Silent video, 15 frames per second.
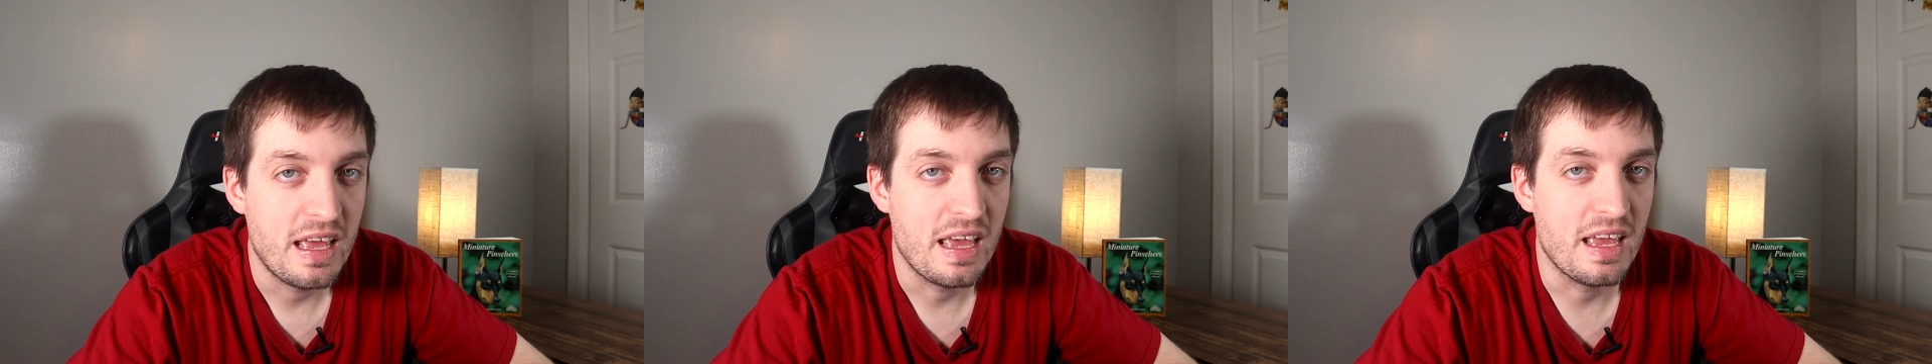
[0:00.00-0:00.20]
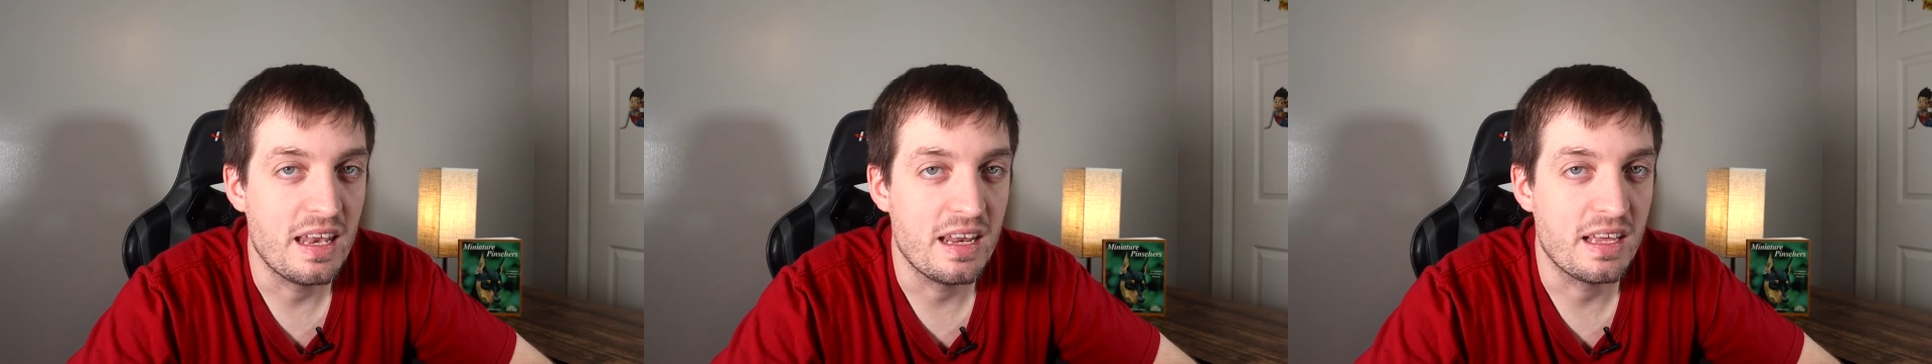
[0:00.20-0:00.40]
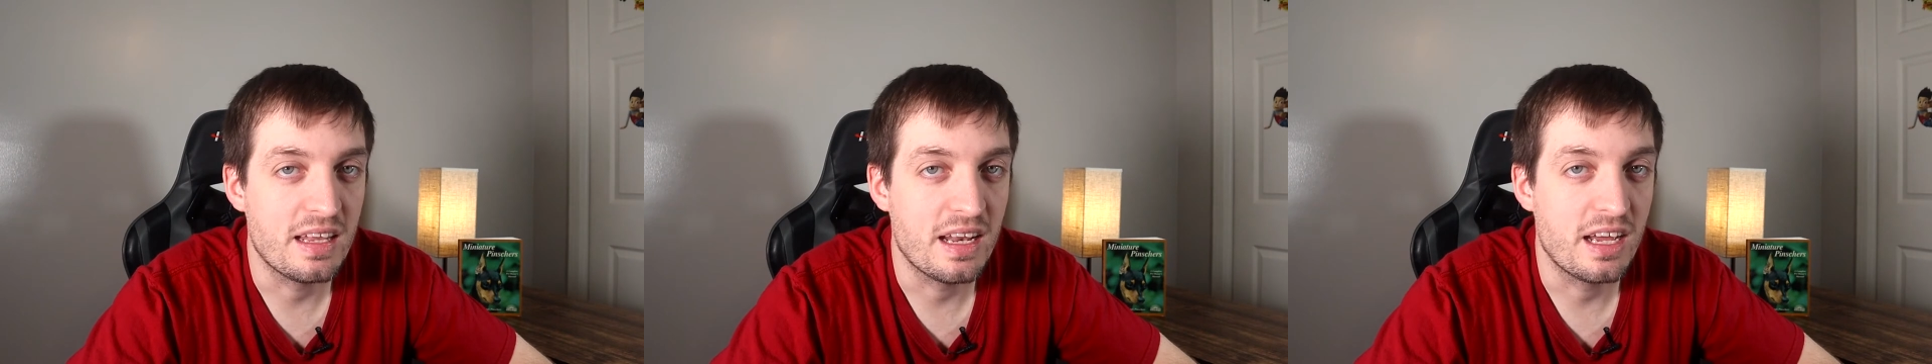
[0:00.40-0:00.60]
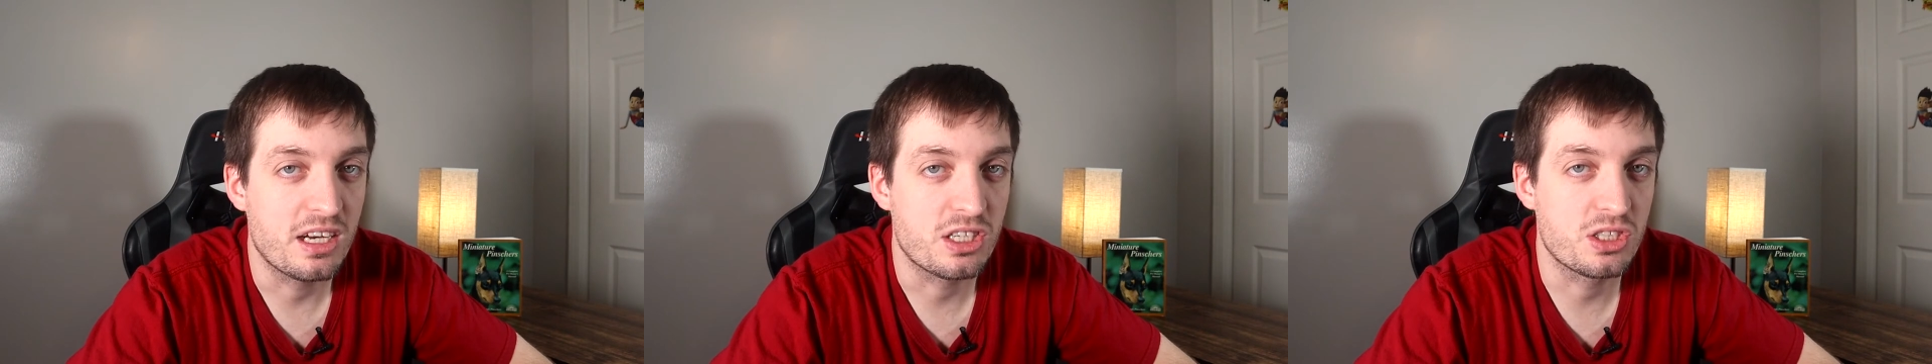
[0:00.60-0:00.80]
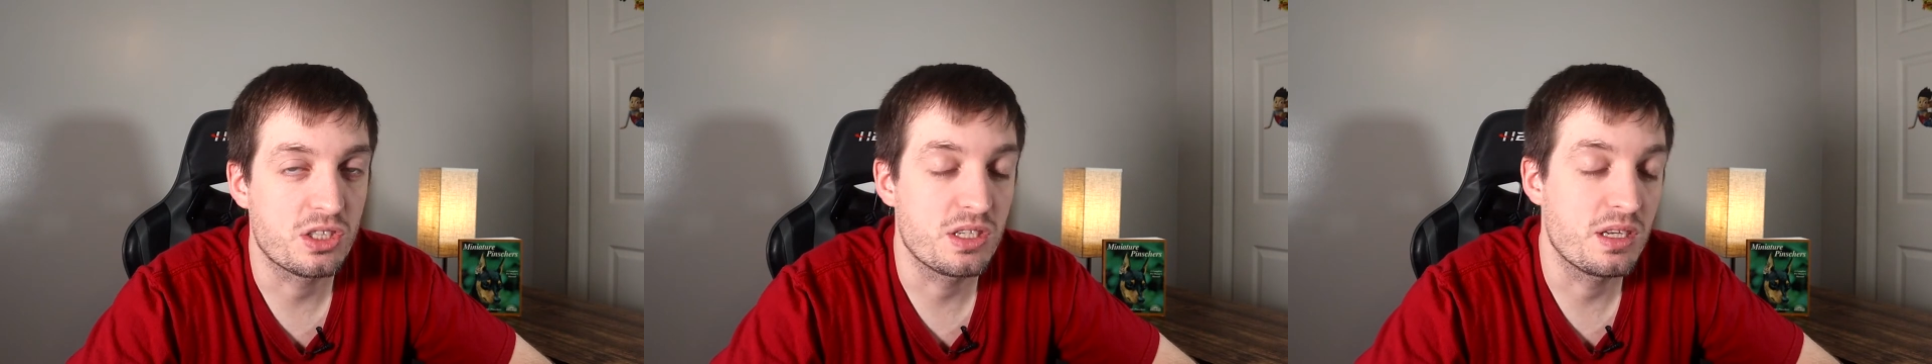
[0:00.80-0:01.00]
and it can
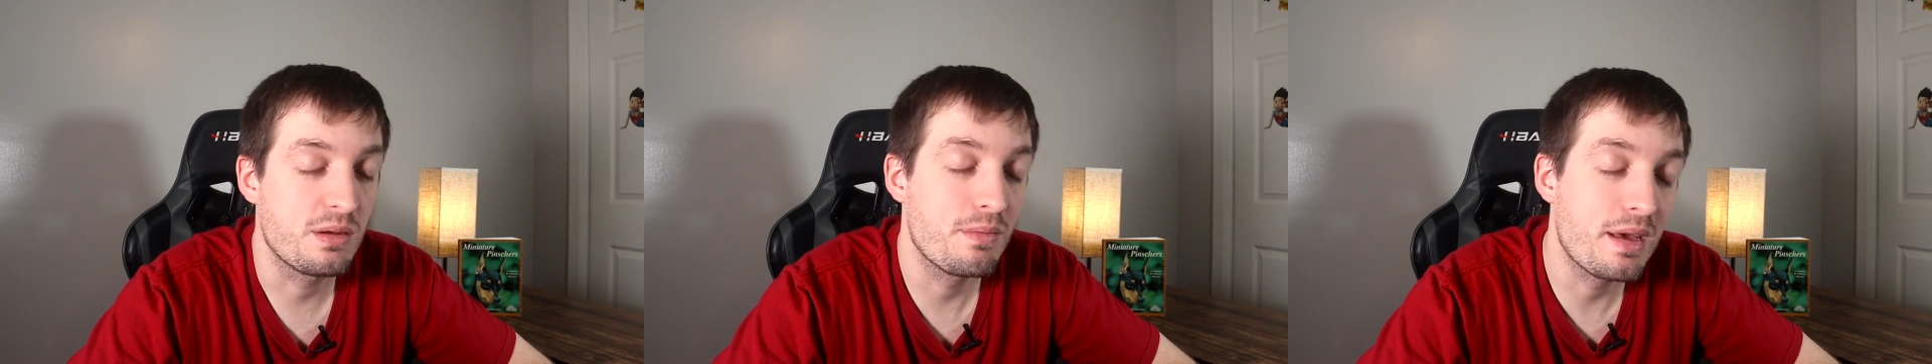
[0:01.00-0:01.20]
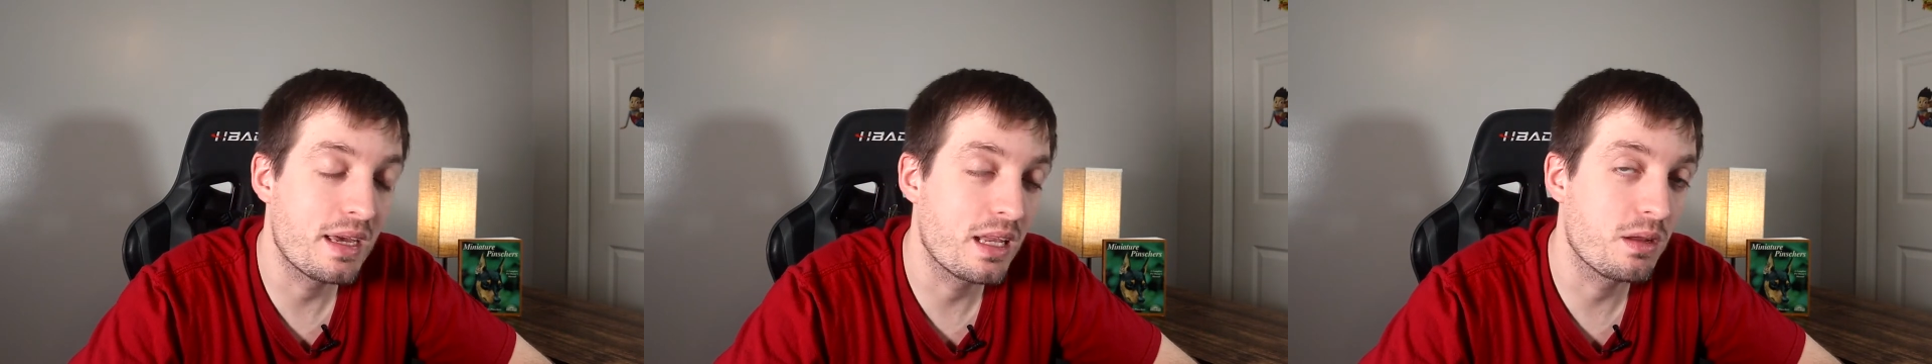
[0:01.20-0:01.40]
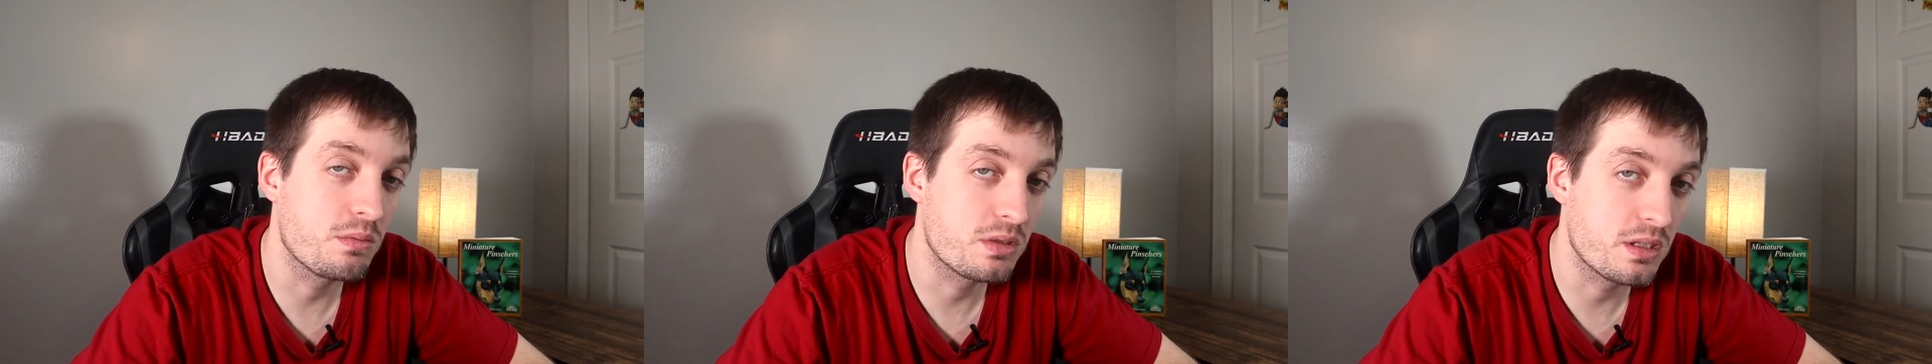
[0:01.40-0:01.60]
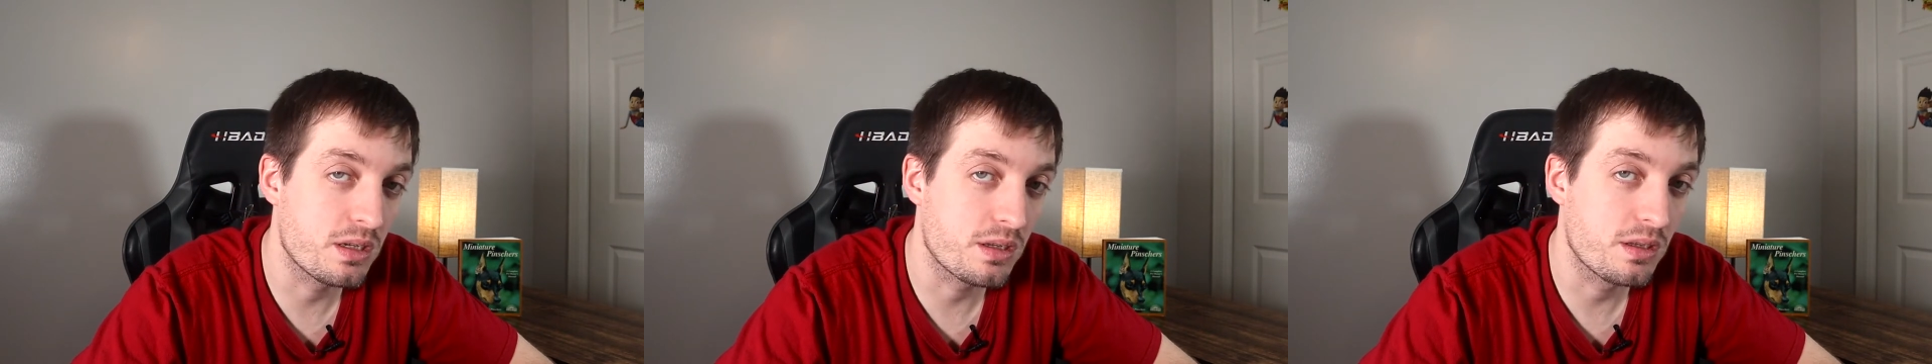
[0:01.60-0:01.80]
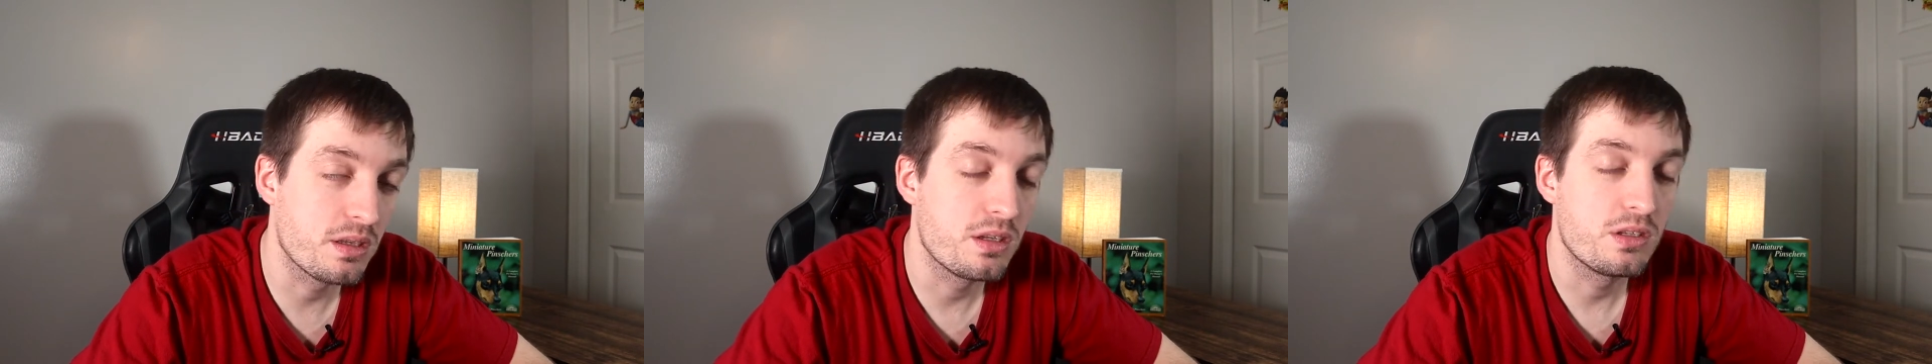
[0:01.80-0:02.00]
actually end up making them
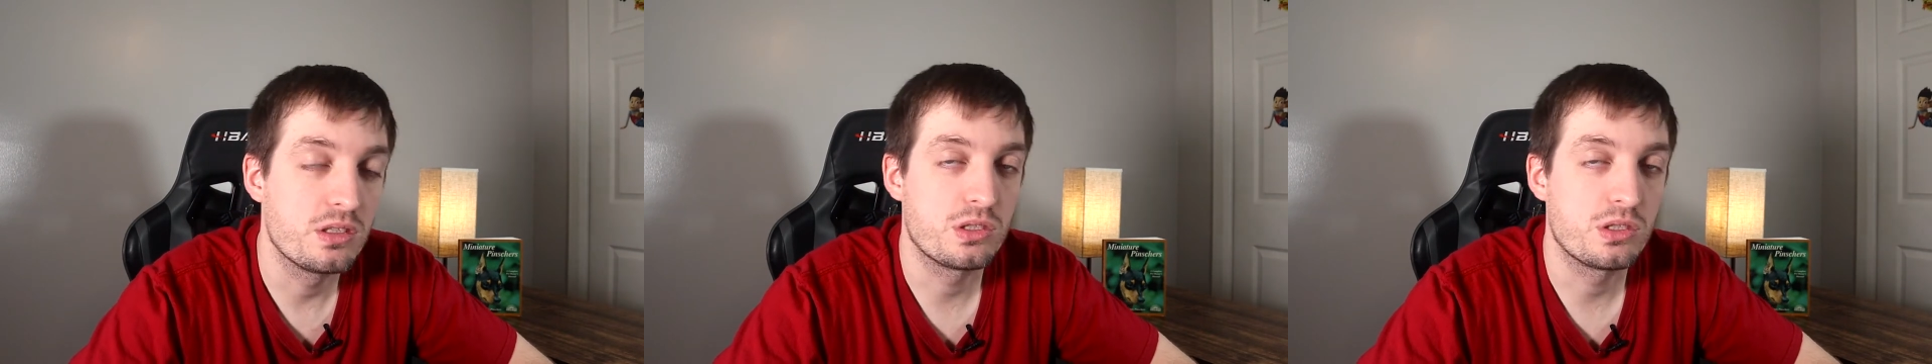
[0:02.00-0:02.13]
sick.